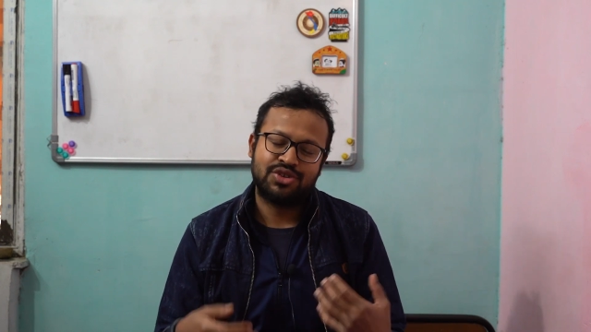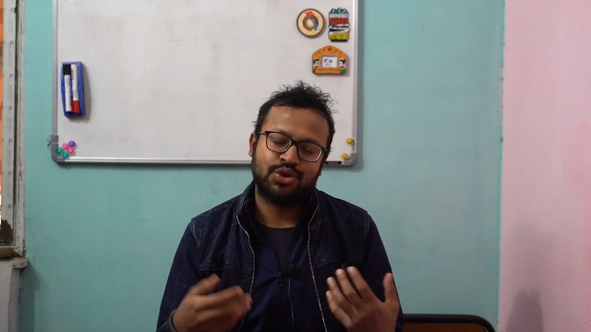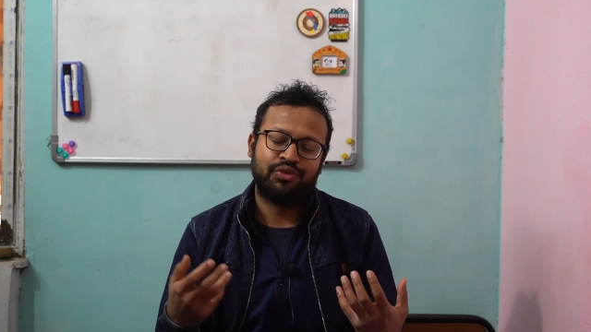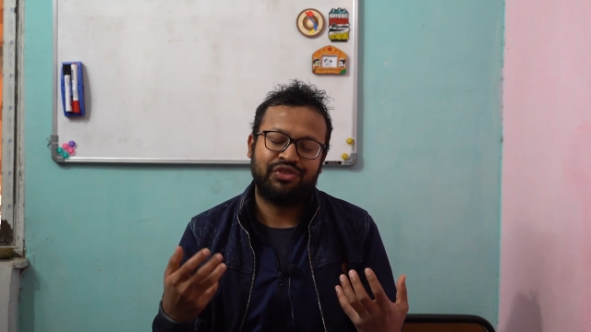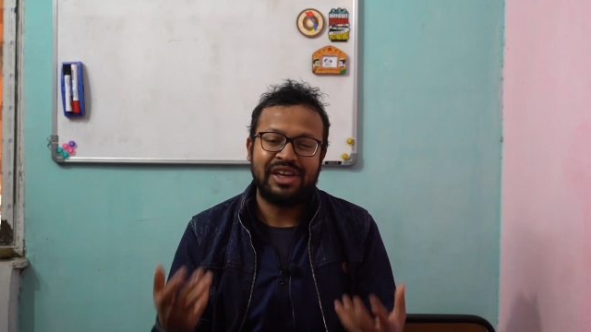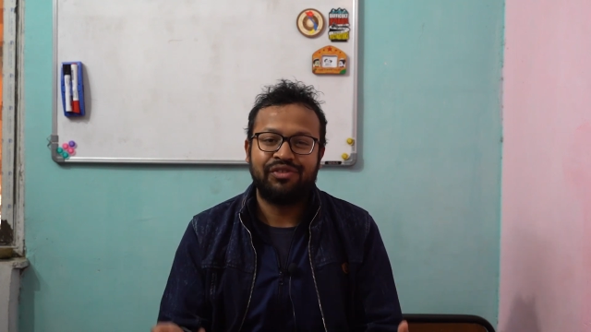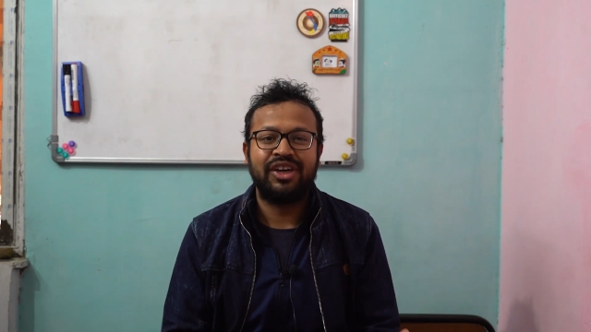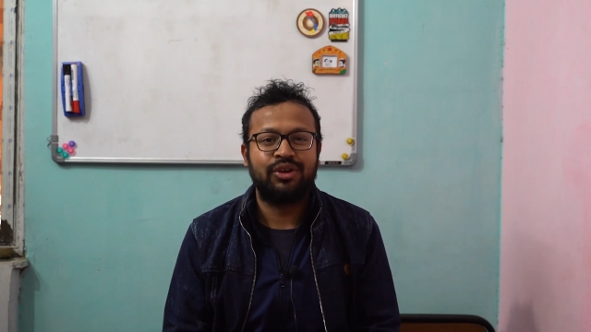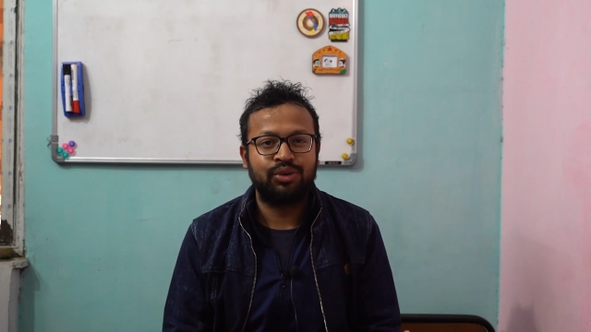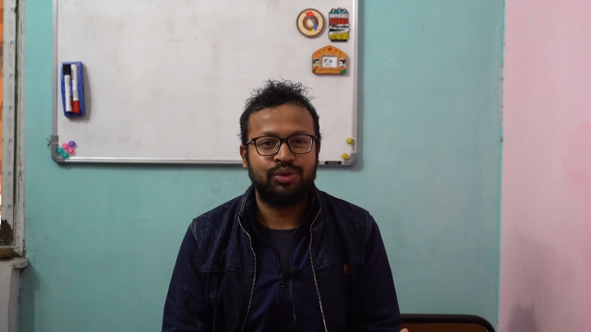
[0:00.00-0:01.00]
so feel
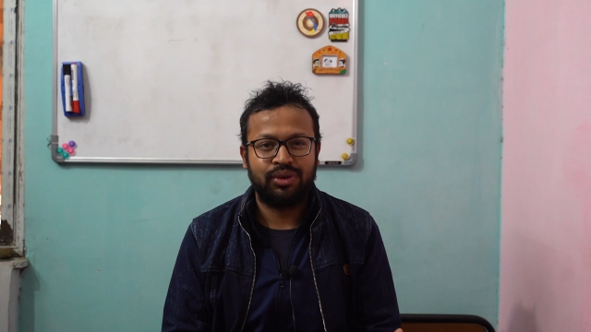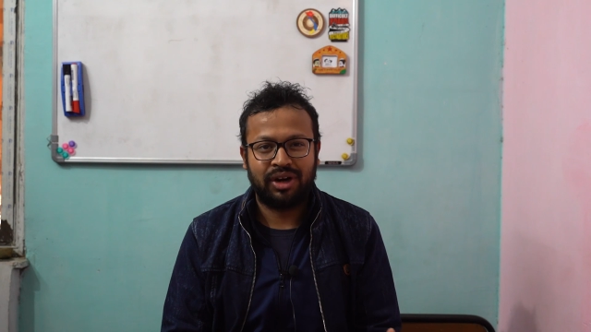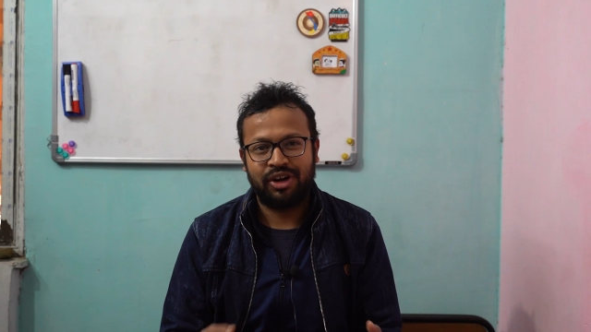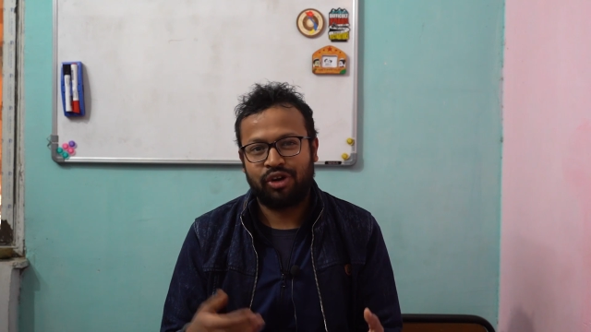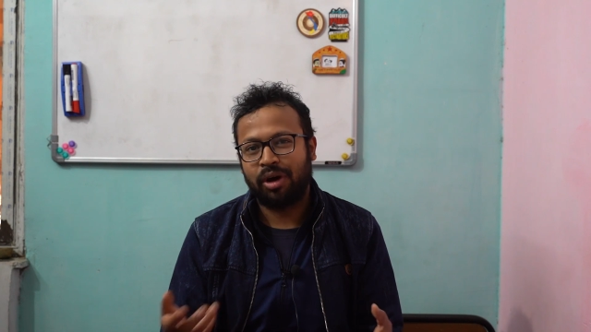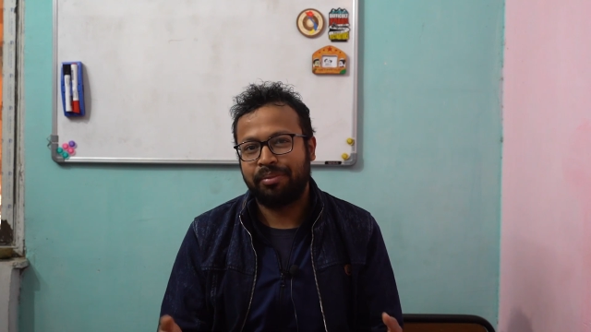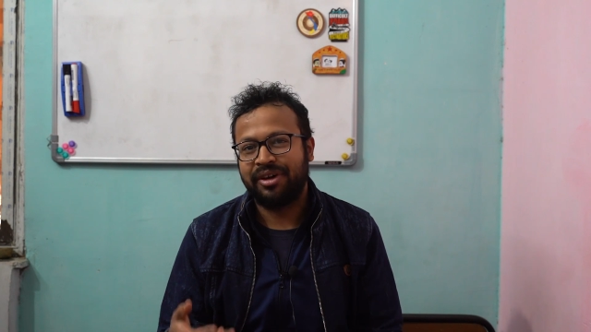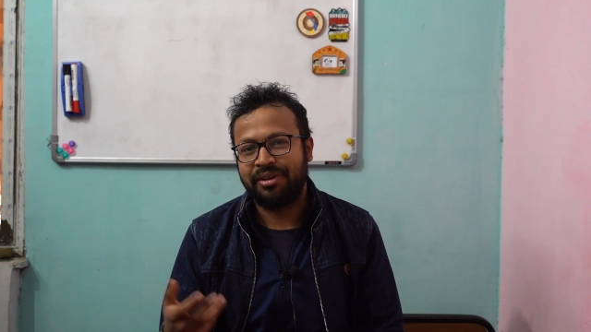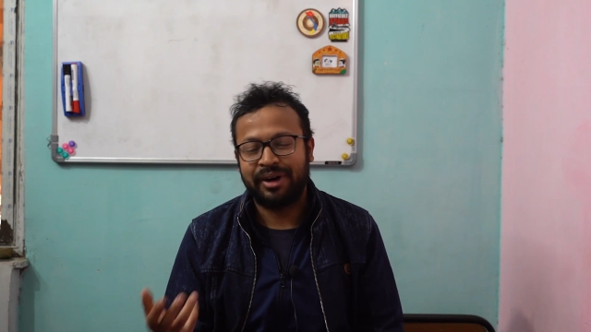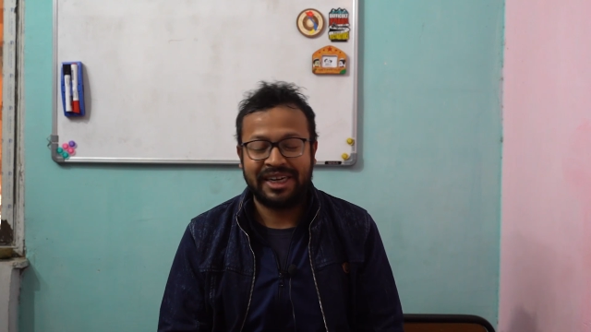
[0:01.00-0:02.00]
free to drop
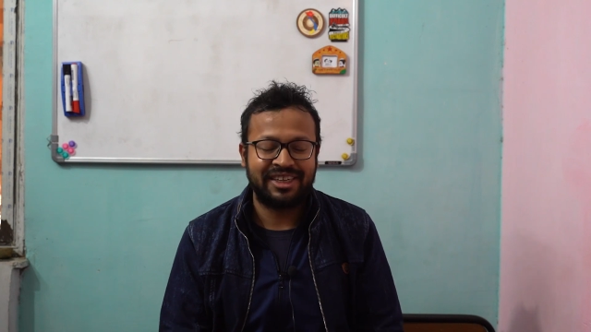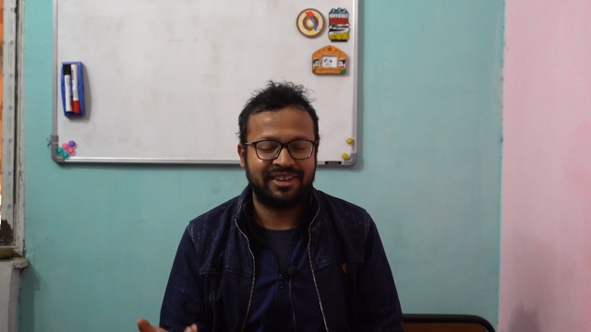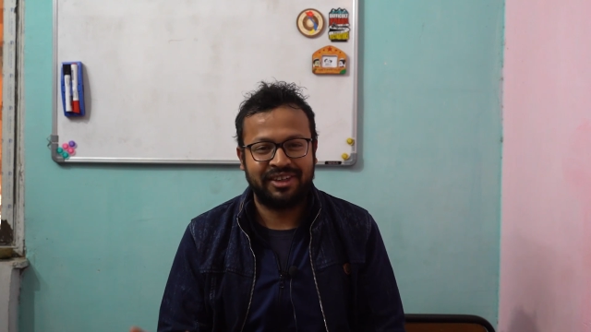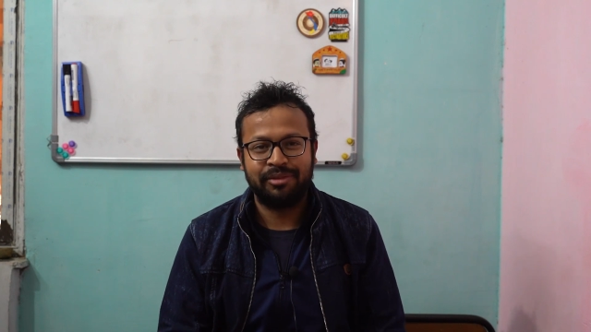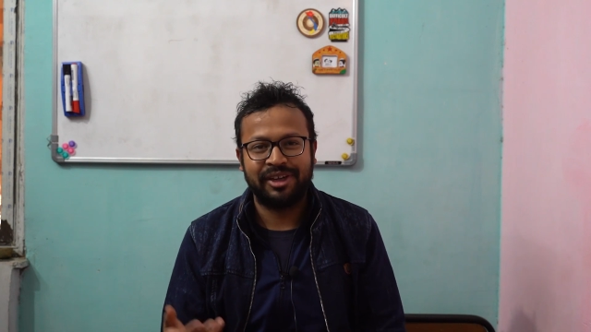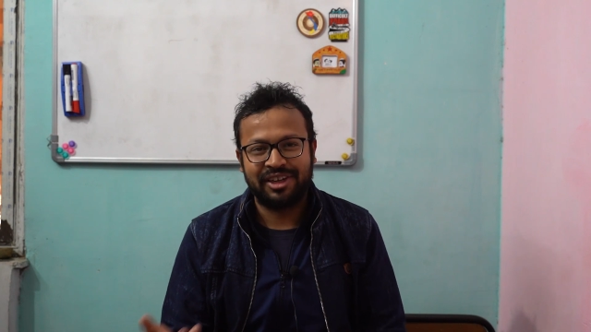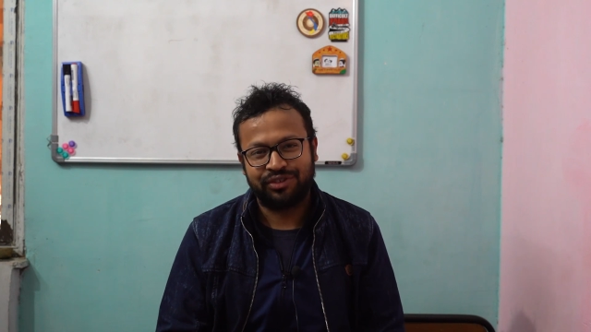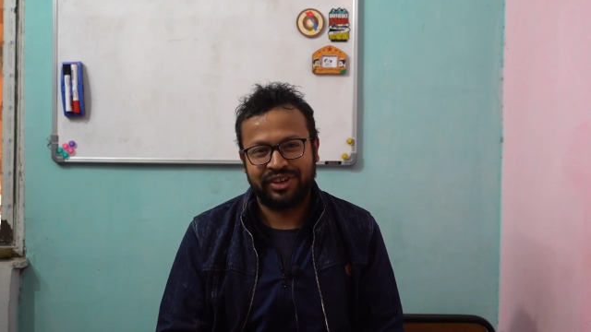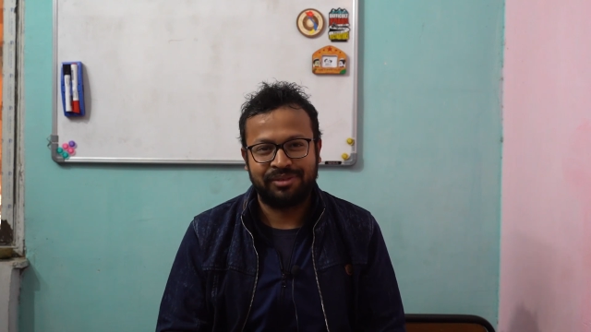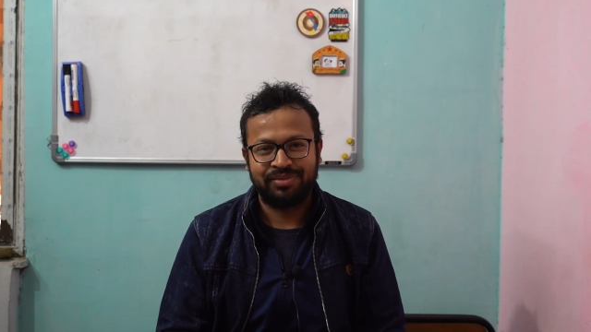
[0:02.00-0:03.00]
a reminder email
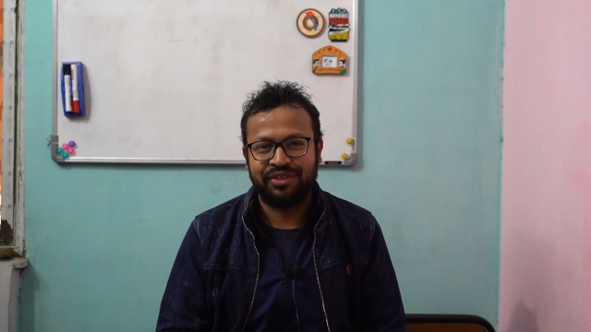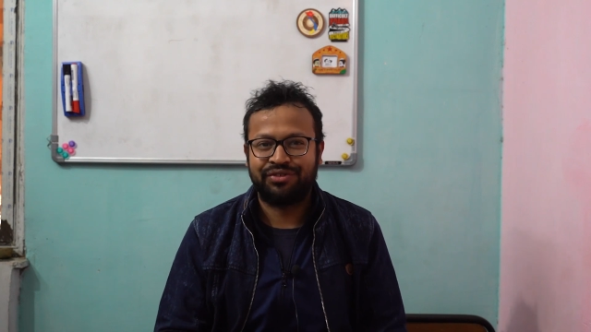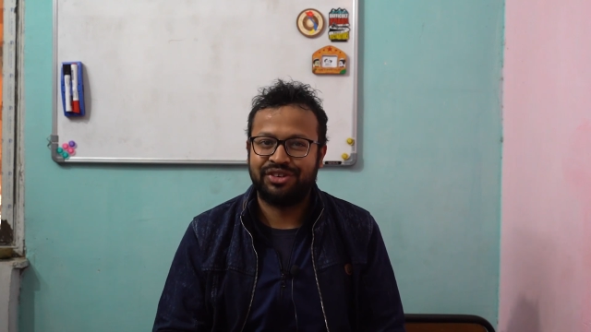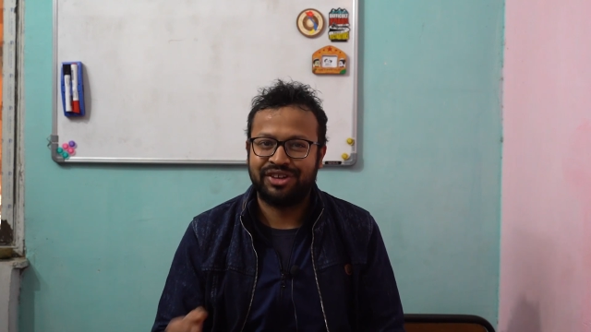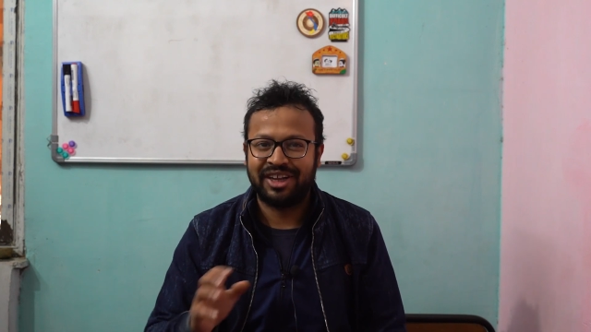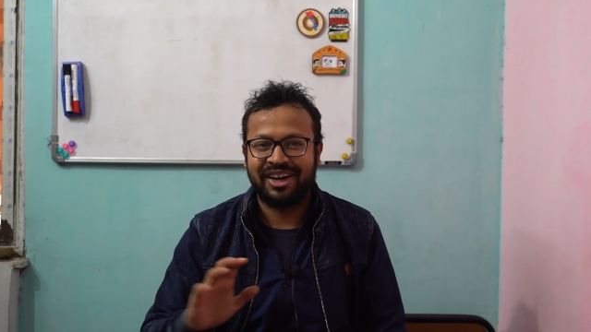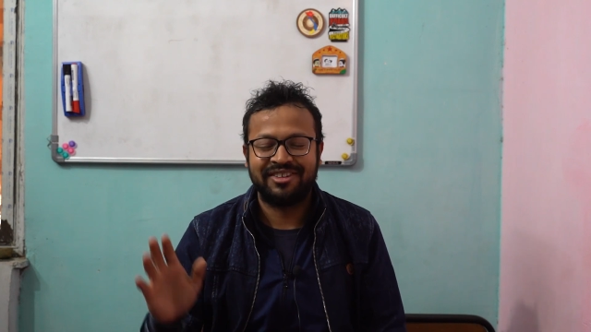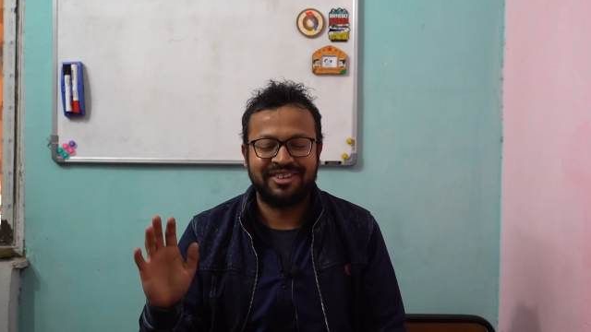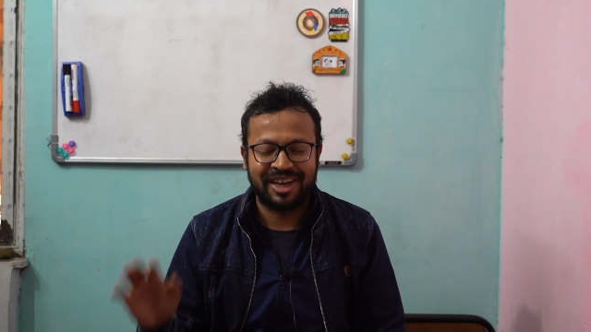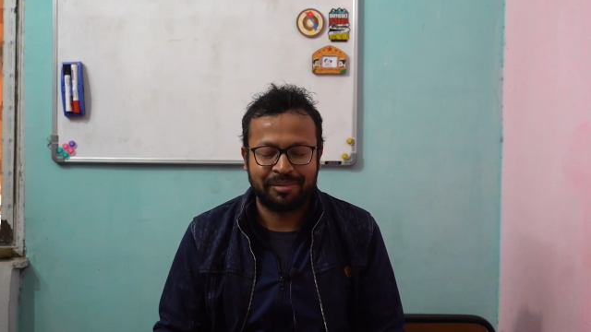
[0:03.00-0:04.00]
as well if that
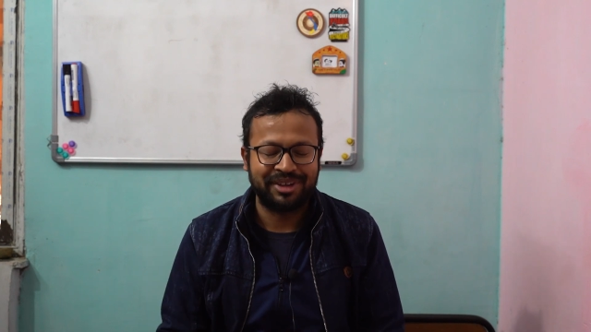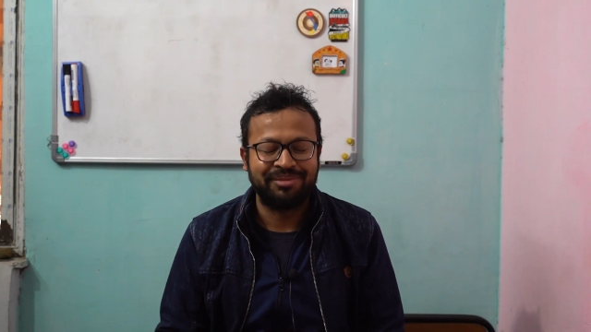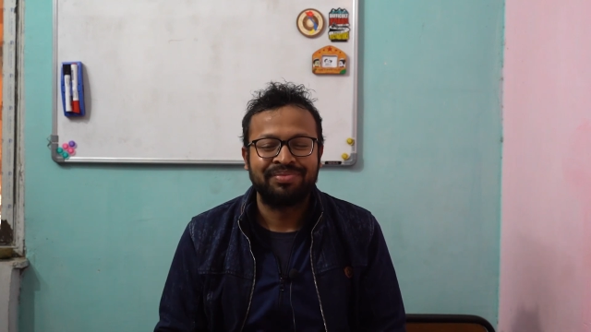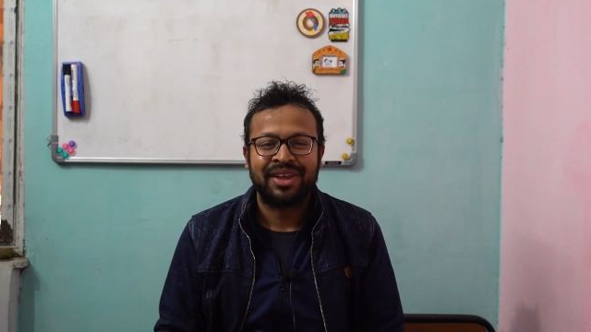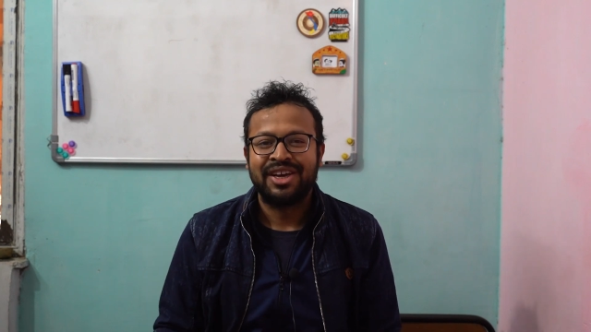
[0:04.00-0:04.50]
doesn't happen.